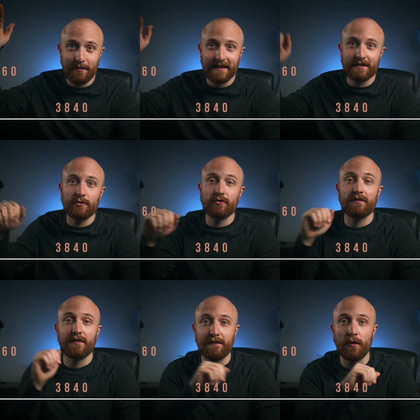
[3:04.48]
pixels
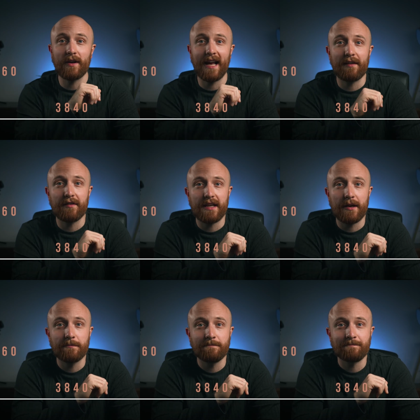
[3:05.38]
for 4K
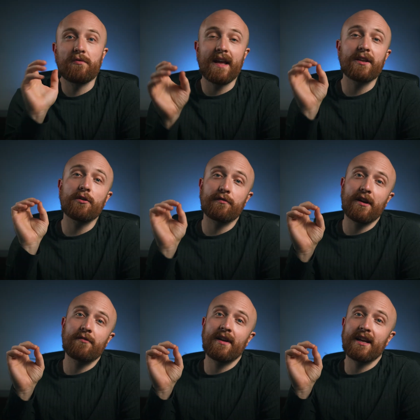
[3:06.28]
video. Then your
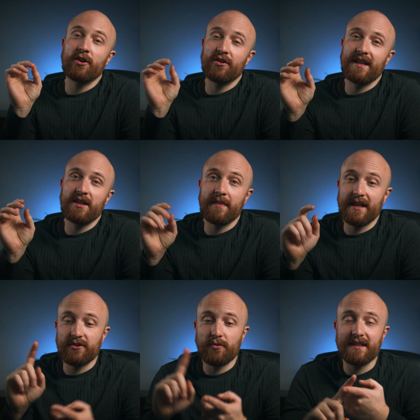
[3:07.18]
frame rate could either
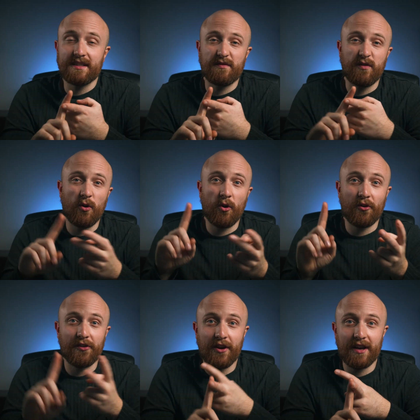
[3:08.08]
be 24
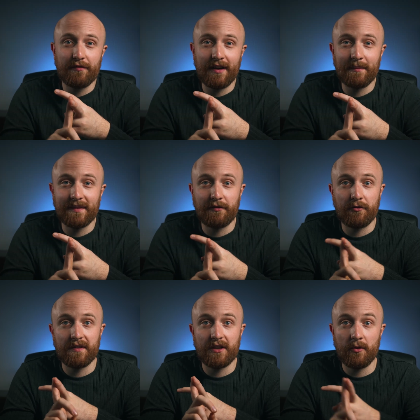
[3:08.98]
or 30 frames if
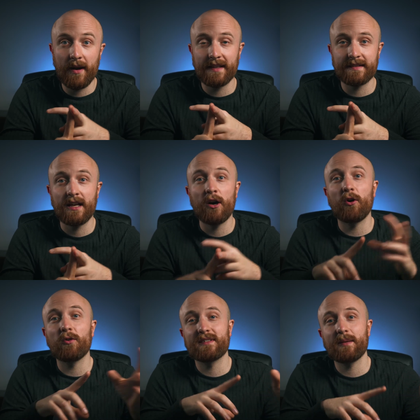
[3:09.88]
you're in the US,
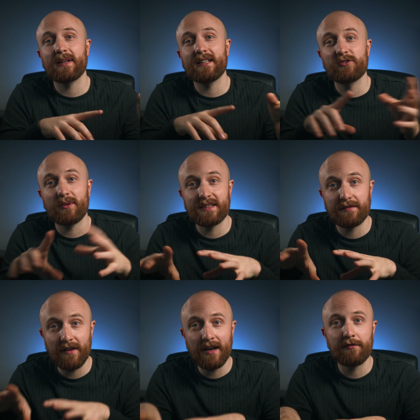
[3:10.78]
or typically
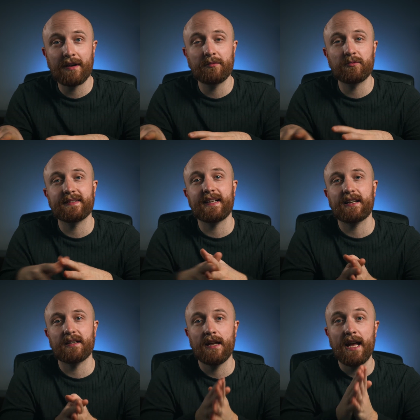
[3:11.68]
25 frames per
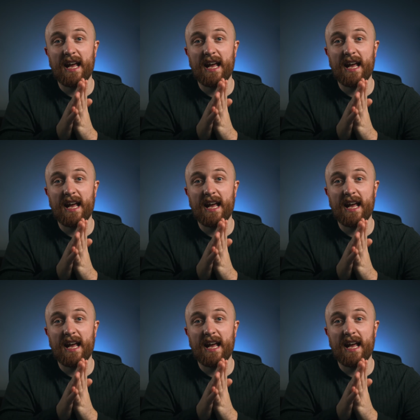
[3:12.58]
second